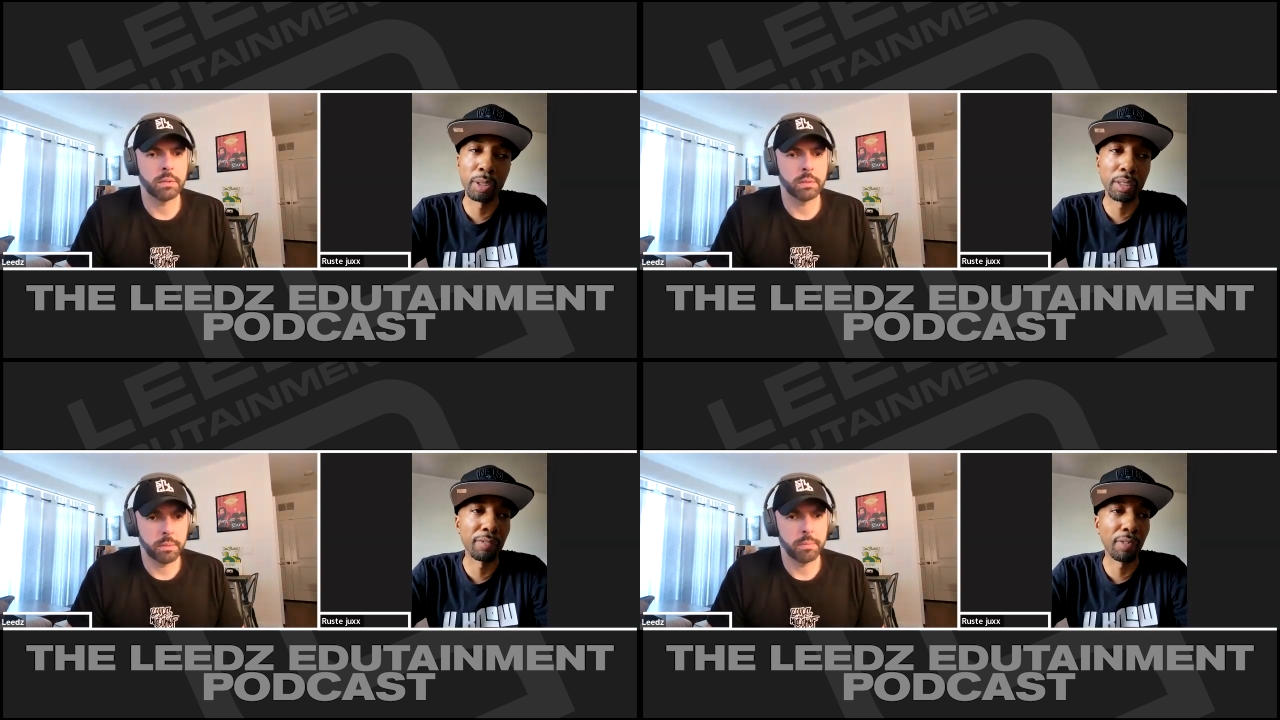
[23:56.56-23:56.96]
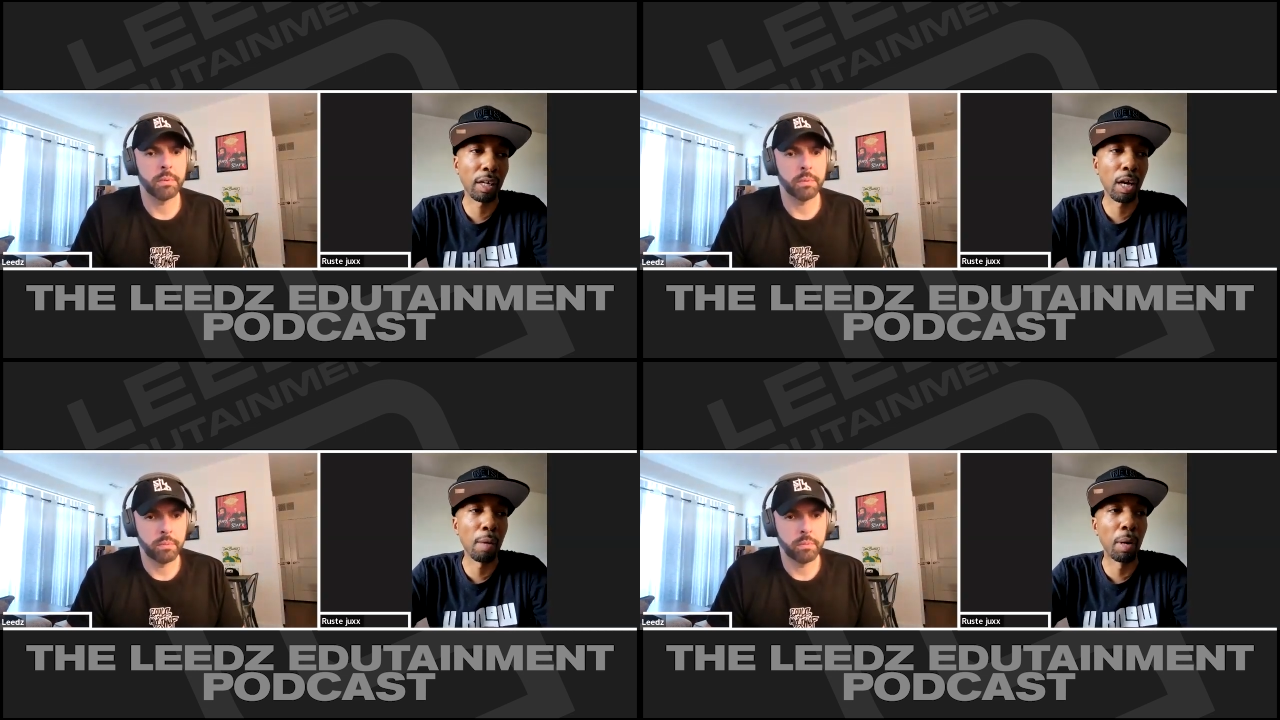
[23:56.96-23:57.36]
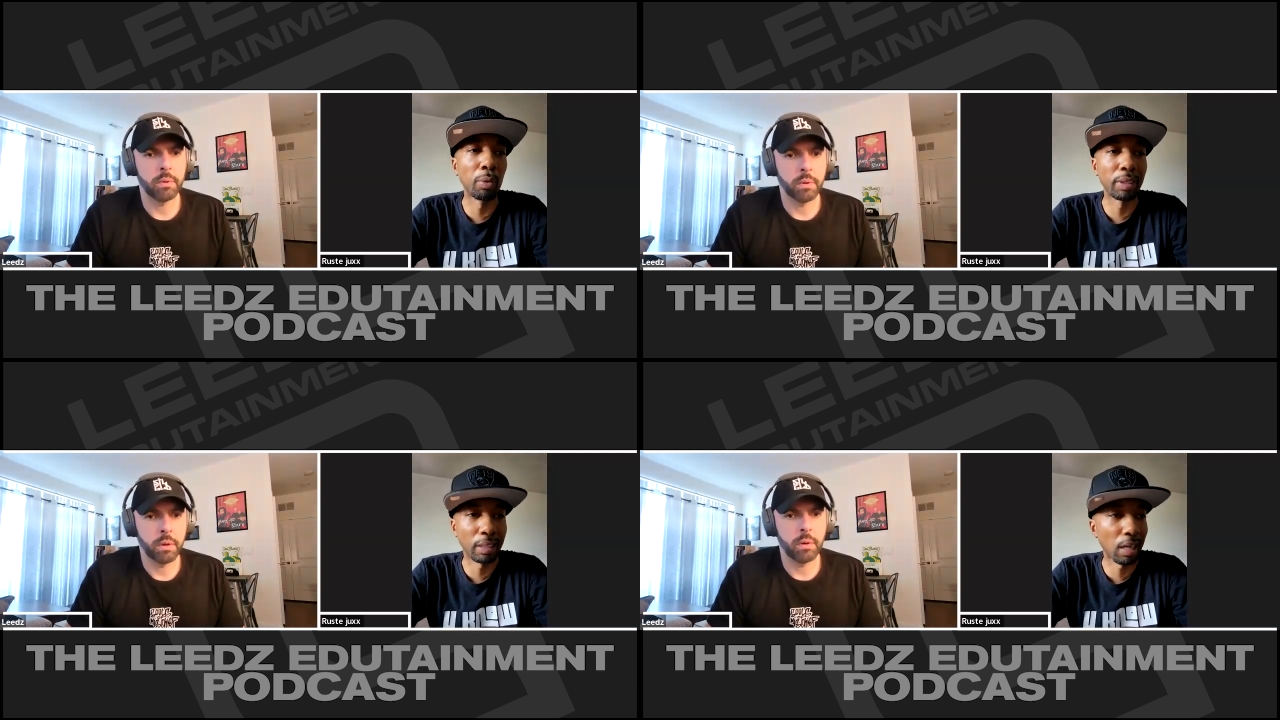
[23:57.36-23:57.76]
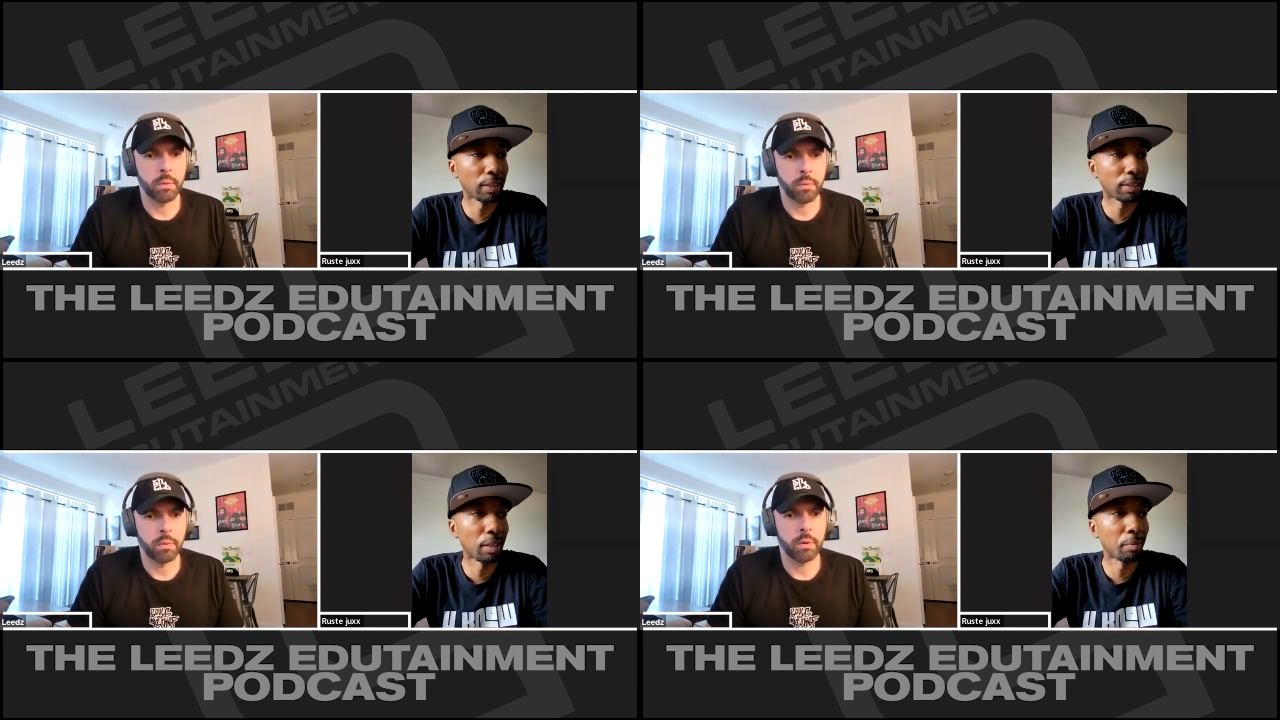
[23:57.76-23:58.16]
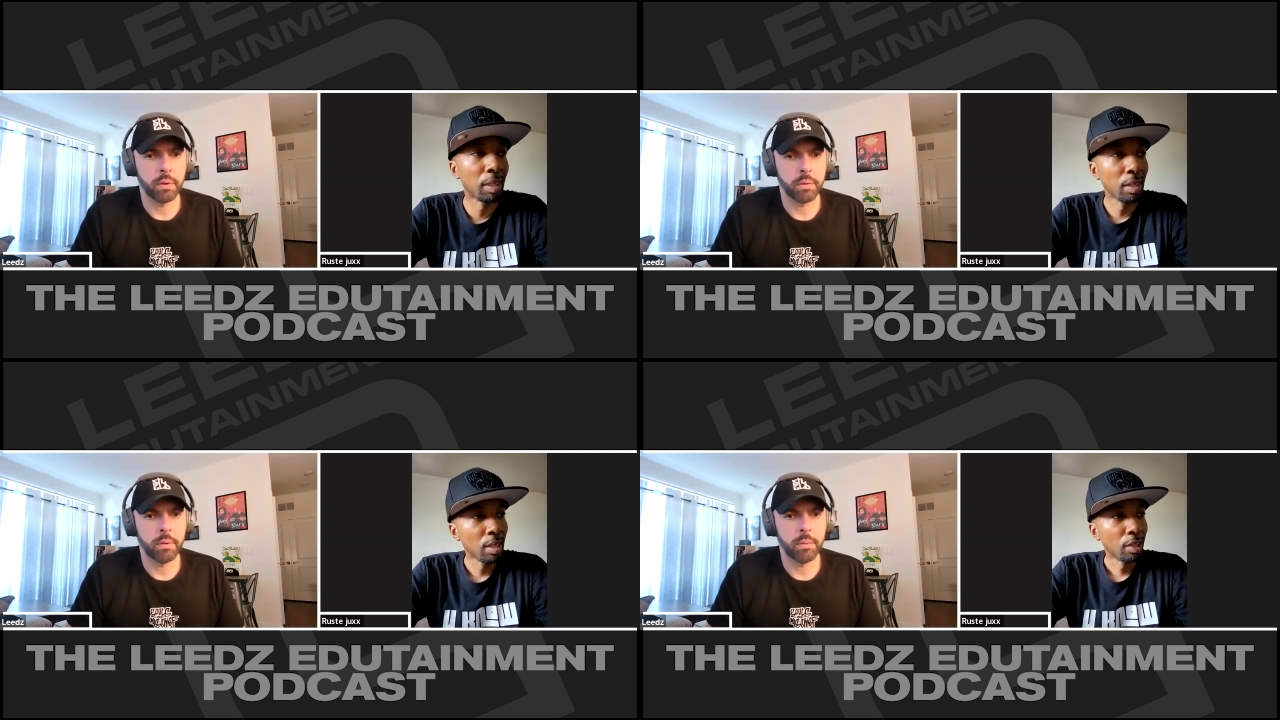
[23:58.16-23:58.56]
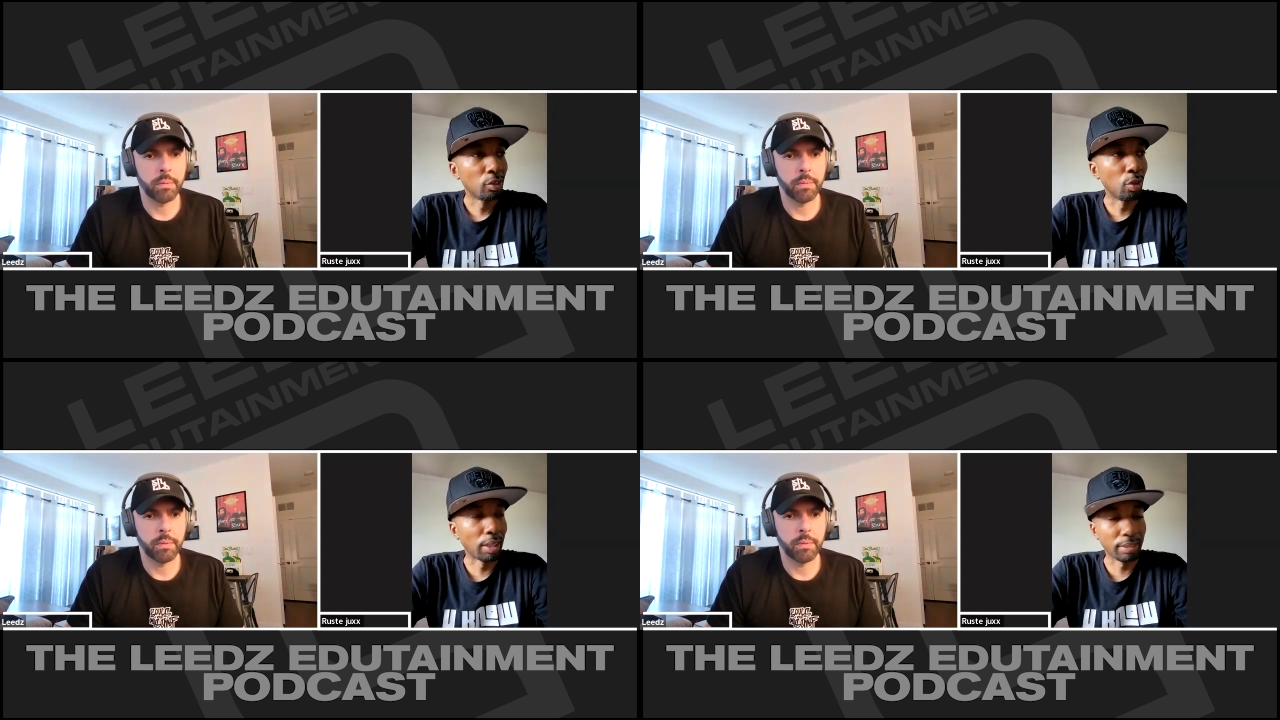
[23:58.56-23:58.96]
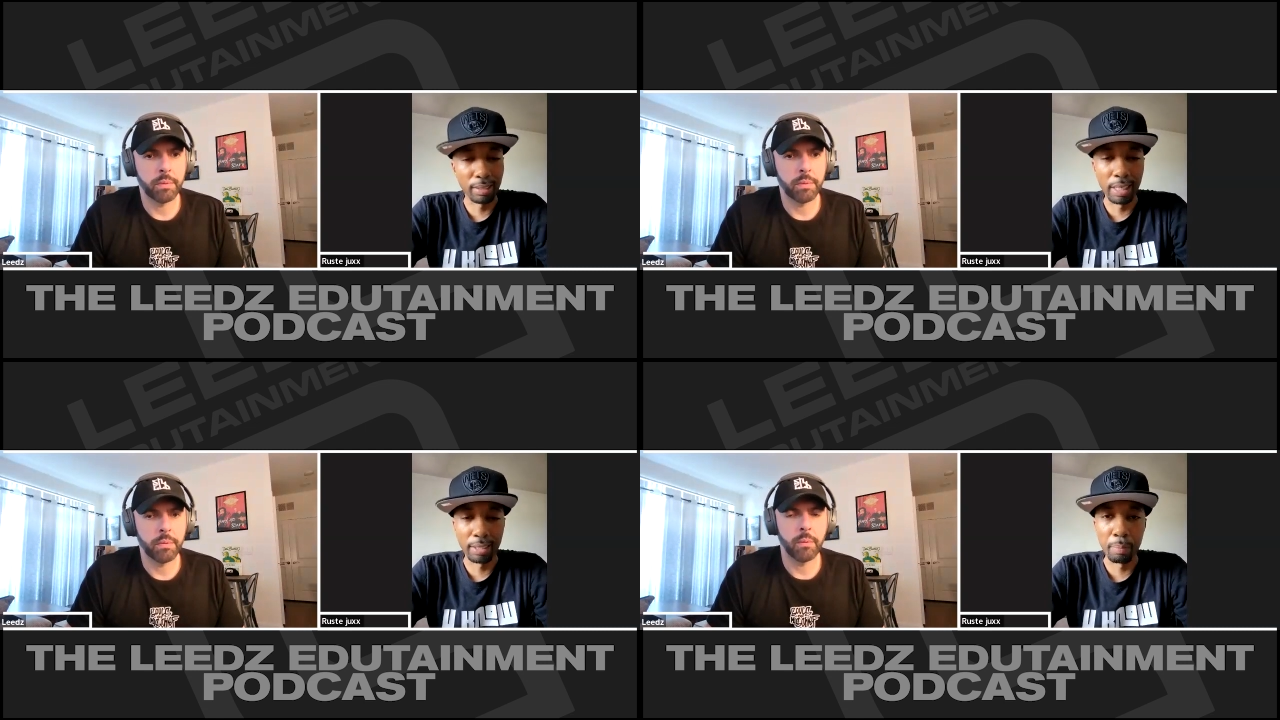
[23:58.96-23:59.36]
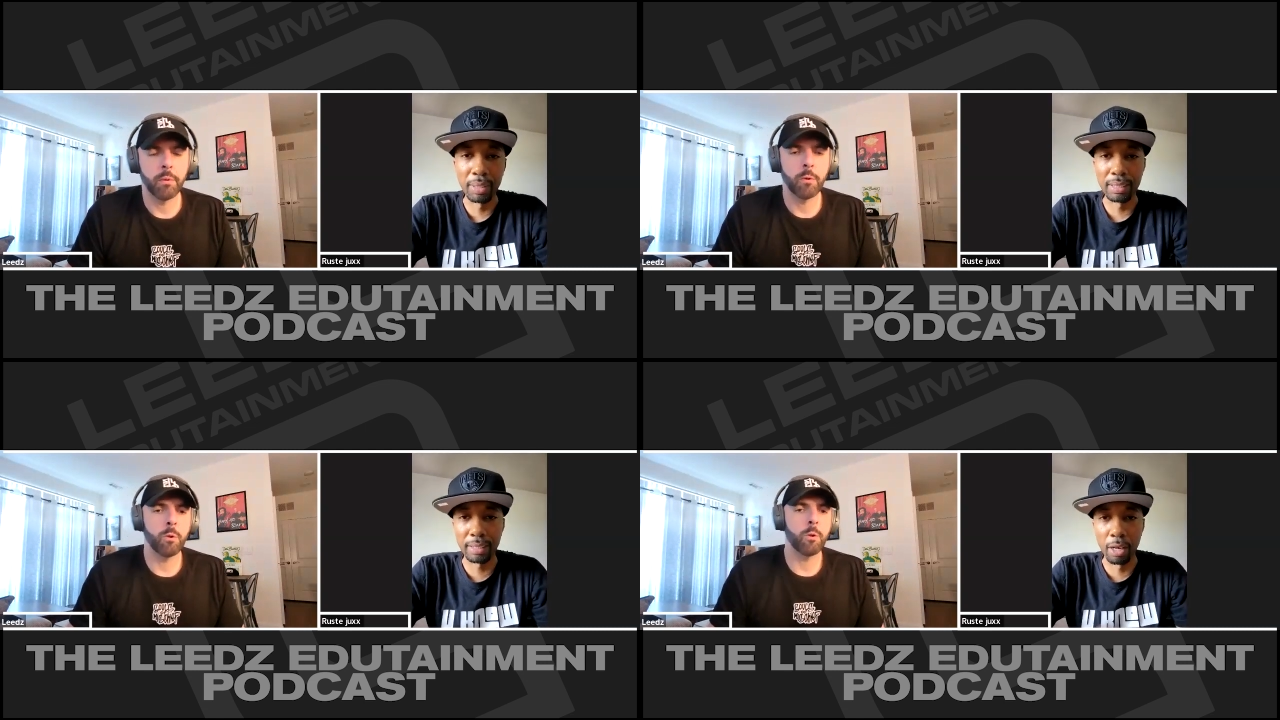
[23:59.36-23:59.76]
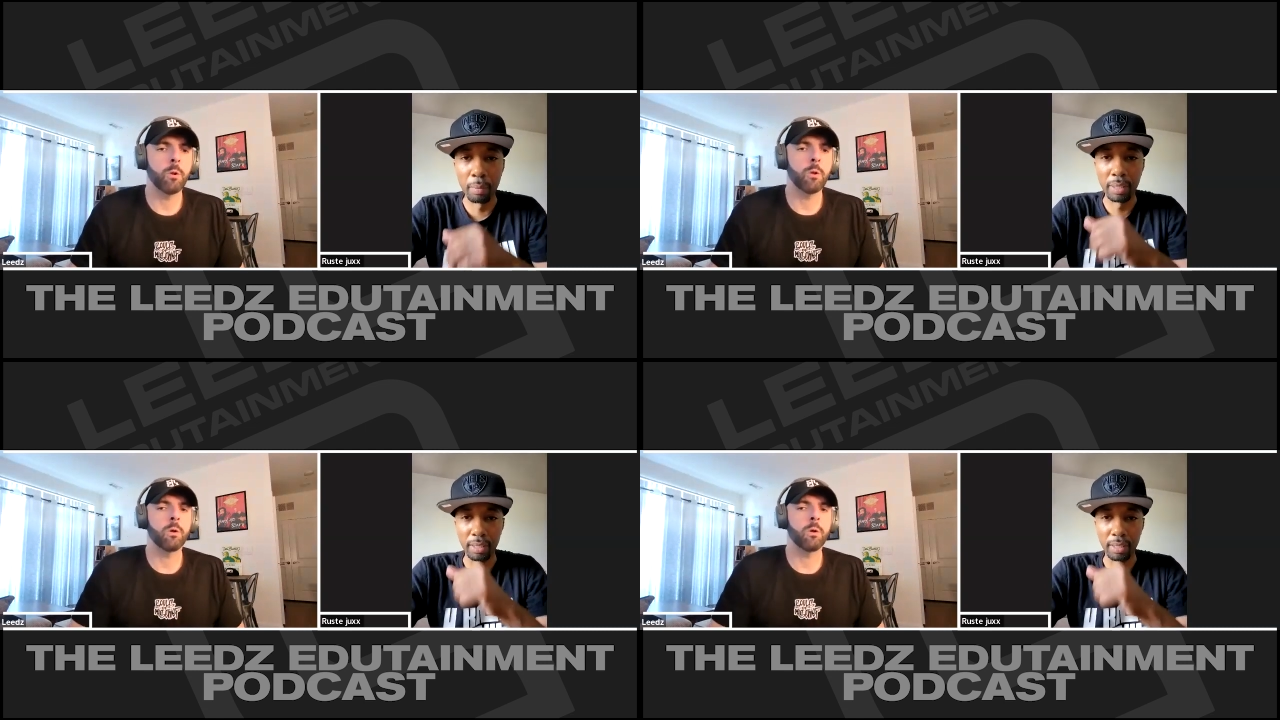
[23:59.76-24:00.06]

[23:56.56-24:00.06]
Speaker 1: is. If I come up with the concept, you know, I just let the beat tell me,